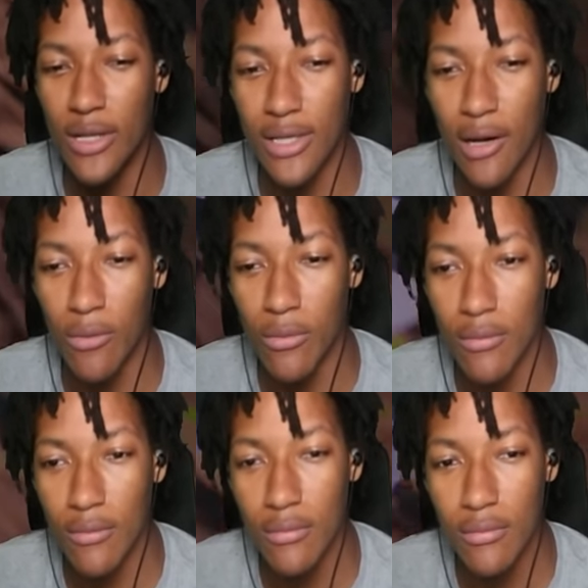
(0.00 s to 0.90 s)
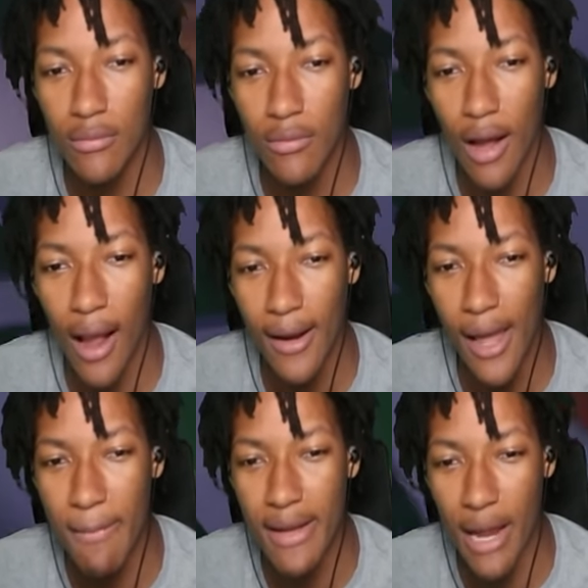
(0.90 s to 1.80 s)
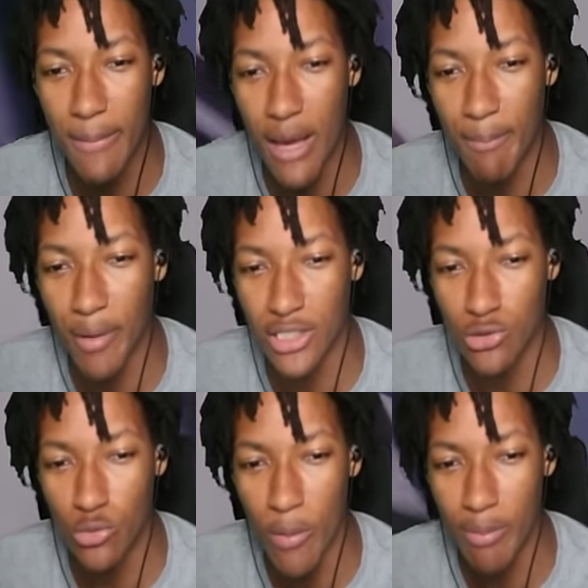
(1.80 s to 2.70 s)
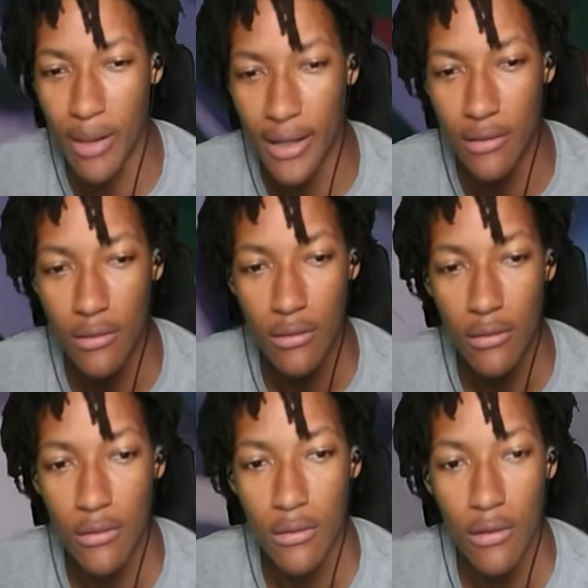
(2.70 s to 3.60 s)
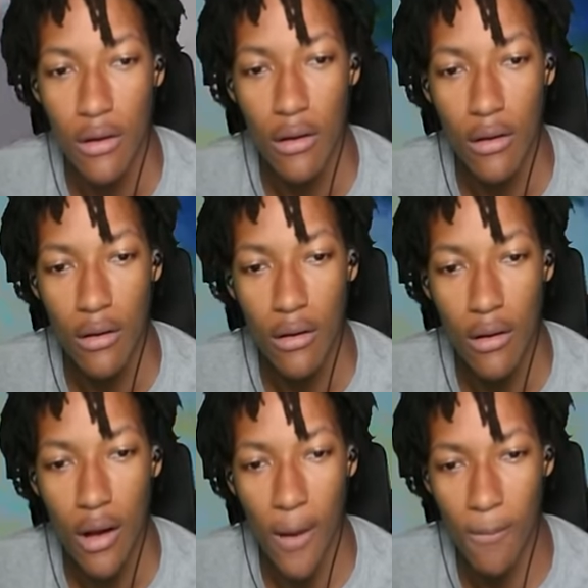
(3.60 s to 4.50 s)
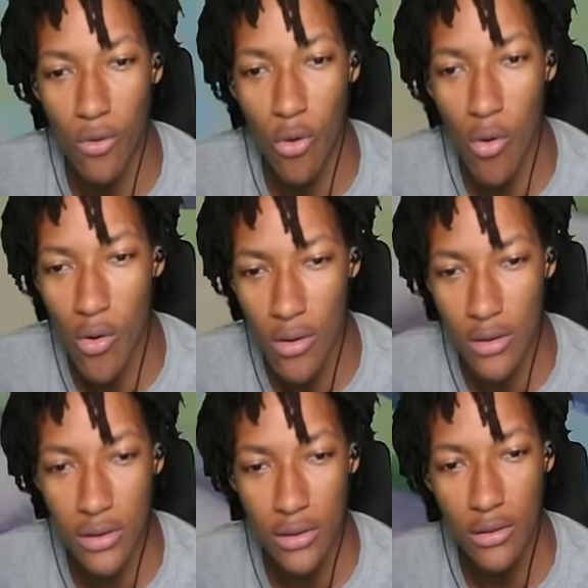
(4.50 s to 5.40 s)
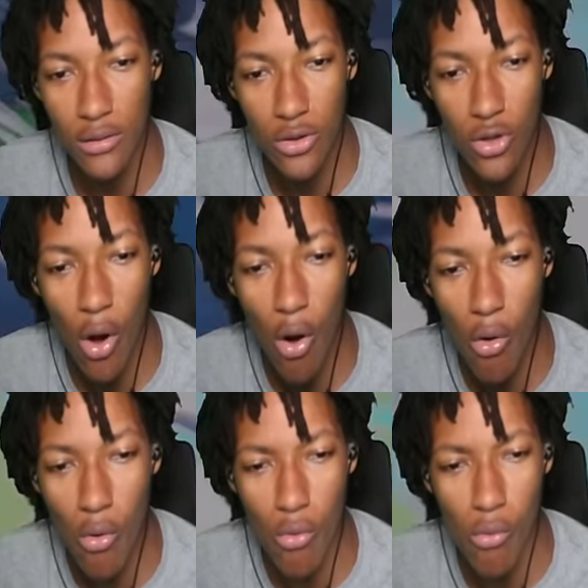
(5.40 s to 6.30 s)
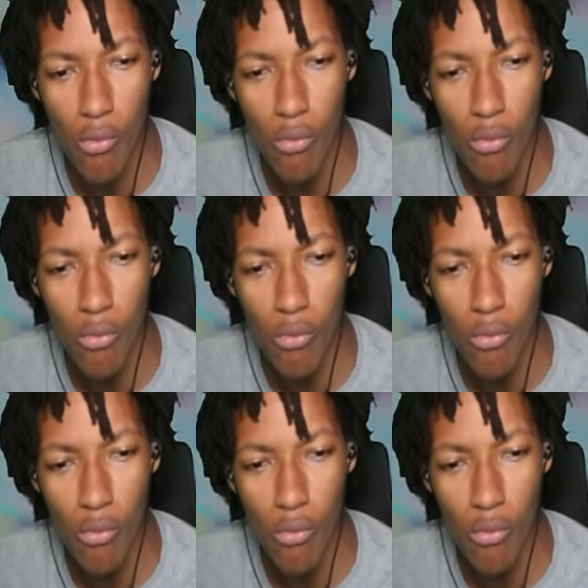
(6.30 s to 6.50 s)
out. And that better not be a puzzle. Quit playing. I'm gone. Yo!